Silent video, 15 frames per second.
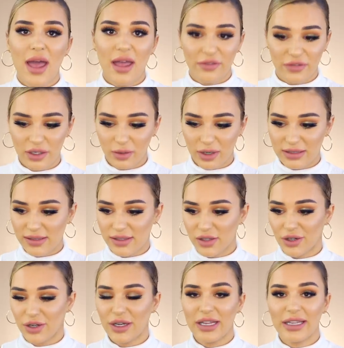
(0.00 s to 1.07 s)
everyone.
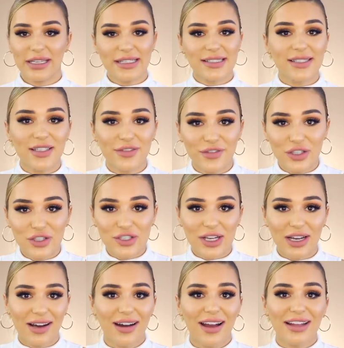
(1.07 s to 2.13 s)
So here's to the future.
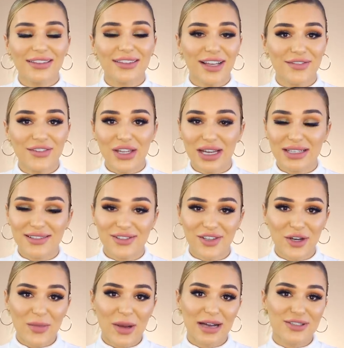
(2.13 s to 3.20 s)
I love you guys
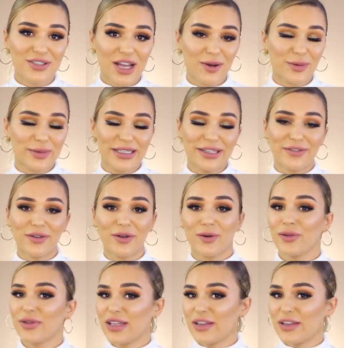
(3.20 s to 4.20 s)
so much. I will leave all